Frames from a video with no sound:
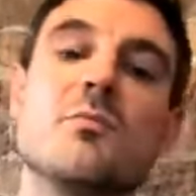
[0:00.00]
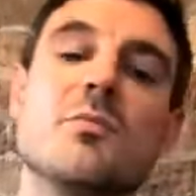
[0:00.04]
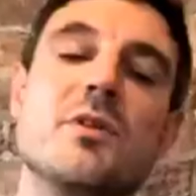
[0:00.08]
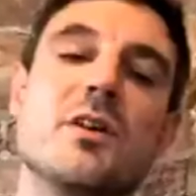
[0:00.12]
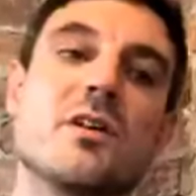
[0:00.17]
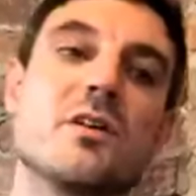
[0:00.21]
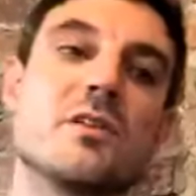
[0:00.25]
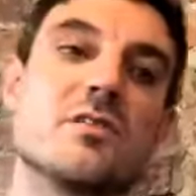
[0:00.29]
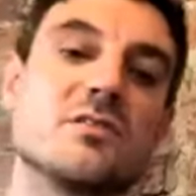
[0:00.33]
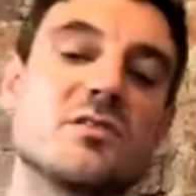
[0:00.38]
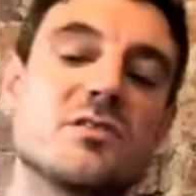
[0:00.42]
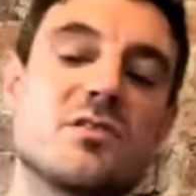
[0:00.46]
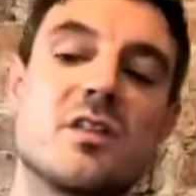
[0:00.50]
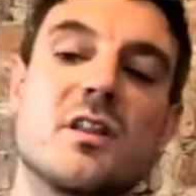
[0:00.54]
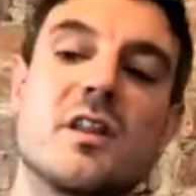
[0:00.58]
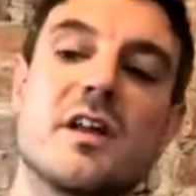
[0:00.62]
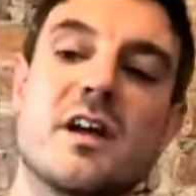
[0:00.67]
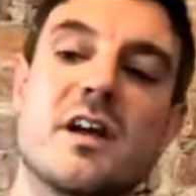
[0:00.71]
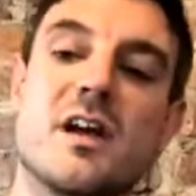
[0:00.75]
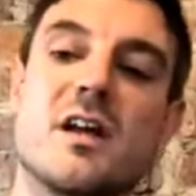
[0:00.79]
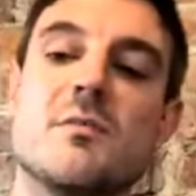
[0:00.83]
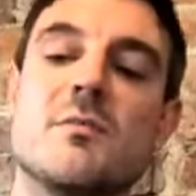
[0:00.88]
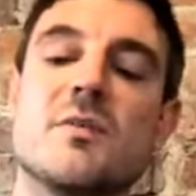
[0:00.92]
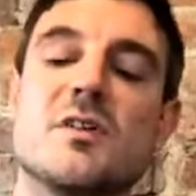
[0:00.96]
Beers,
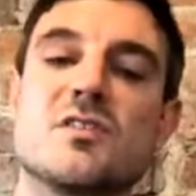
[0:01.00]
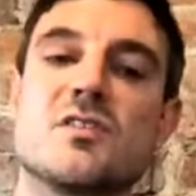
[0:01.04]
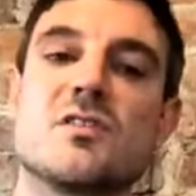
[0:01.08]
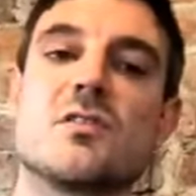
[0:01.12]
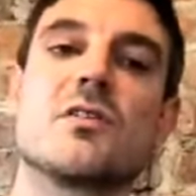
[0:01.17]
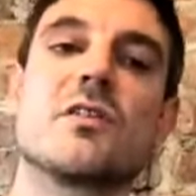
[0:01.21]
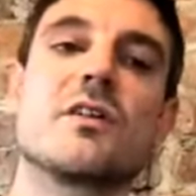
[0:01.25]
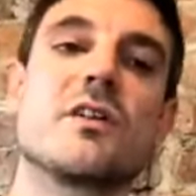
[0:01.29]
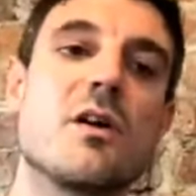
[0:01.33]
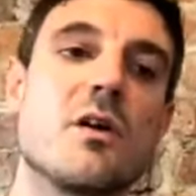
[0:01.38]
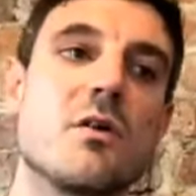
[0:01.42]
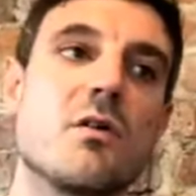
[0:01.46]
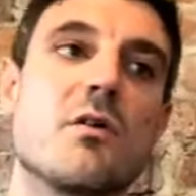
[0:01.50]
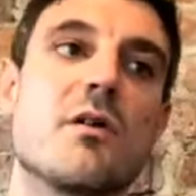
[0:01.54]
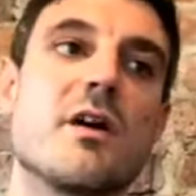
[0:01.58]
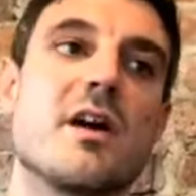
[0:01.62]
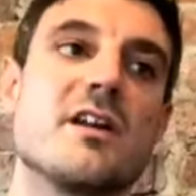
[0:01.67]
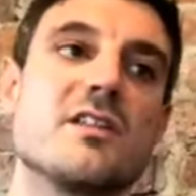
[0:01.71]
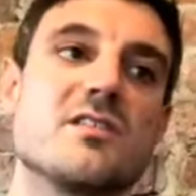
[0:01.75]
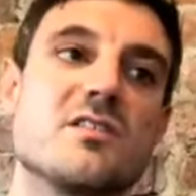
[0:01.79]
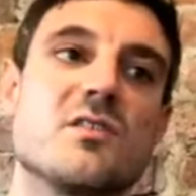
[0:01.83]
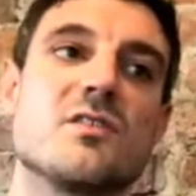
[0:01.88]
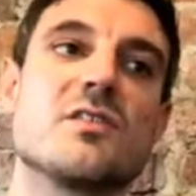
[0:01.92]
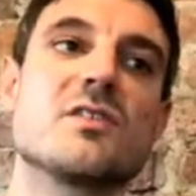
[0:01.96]
like I had mentioned, really go
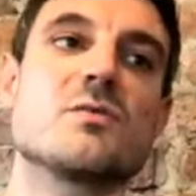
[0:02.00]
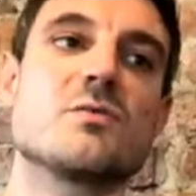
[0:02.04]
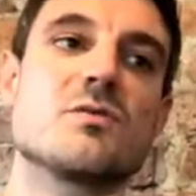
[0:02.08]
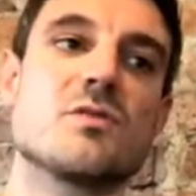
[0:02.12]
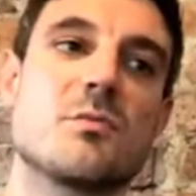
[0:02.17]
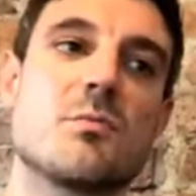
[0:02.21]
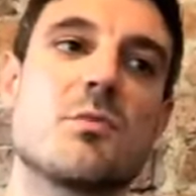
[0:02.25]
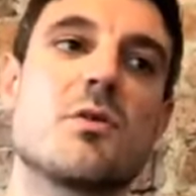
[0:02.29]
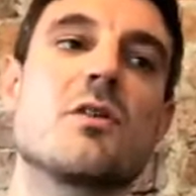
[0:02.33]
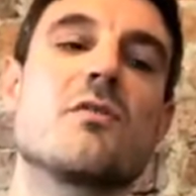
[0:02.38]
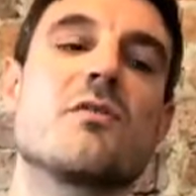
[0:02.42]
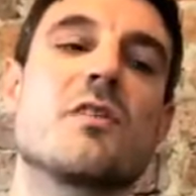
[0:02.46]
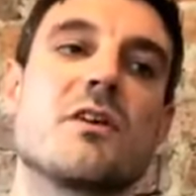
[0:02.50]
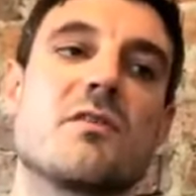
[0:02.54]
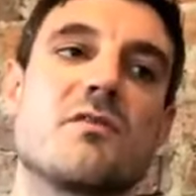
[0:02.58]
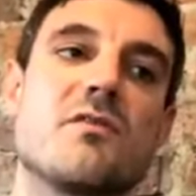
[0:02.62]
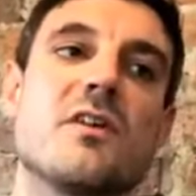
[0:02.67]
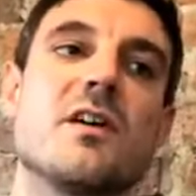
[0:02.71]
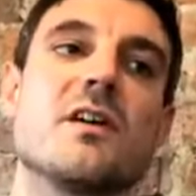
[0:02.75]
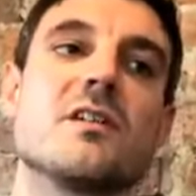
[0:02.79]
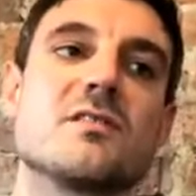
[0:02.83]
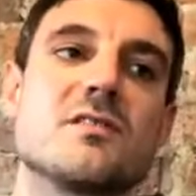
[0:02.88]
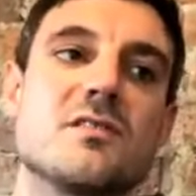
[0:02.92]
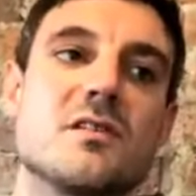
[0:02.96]
great. So this was a perfect
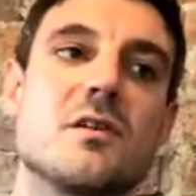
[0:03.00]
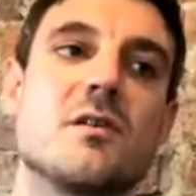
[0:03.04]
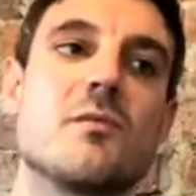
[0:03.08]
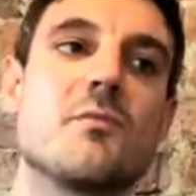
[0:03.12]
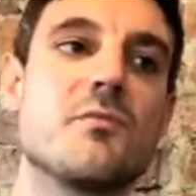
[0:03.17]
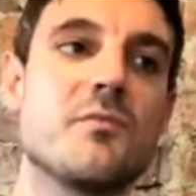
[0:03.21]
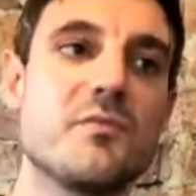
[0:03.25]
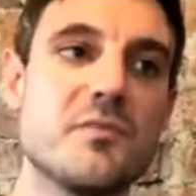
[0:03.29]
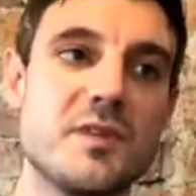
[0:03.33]
fit. So